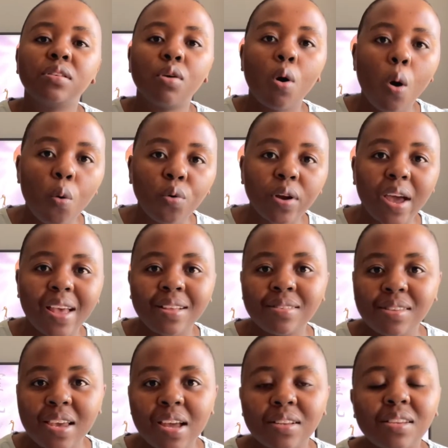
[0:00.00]
owner as
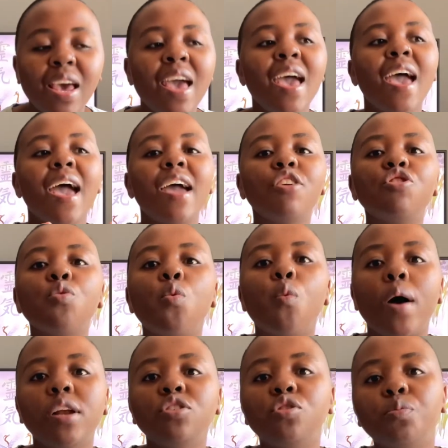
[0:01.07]
yet, and you
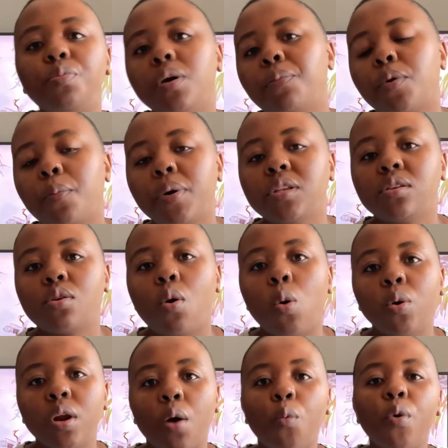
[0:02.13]
want to be a property
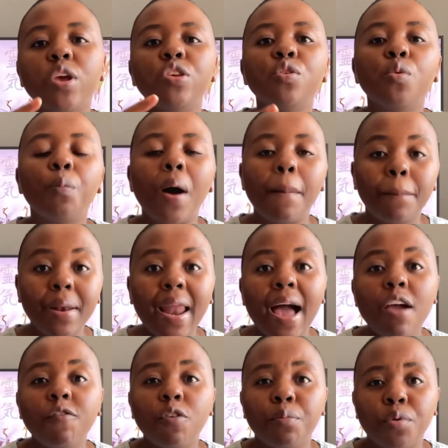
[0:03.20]
owner, when you
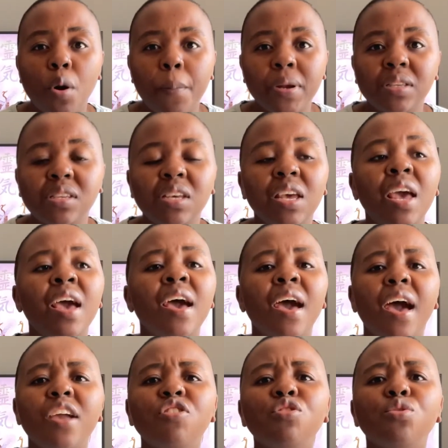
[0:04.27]
apply for property
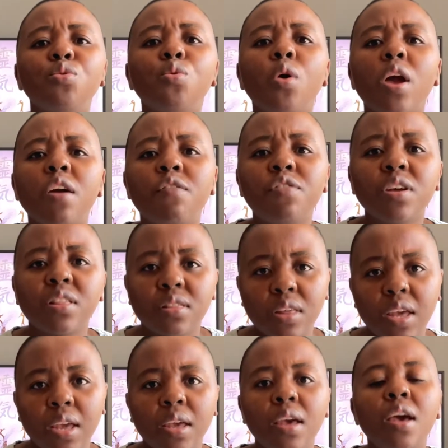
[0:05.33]
and you do
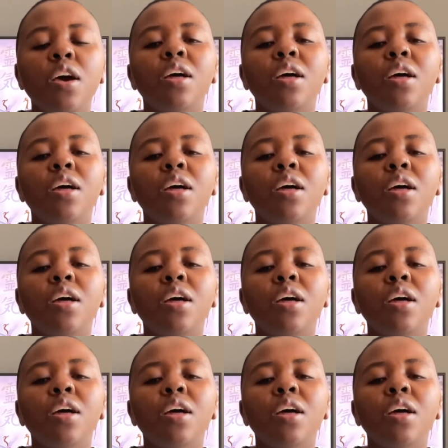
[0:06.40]
everything,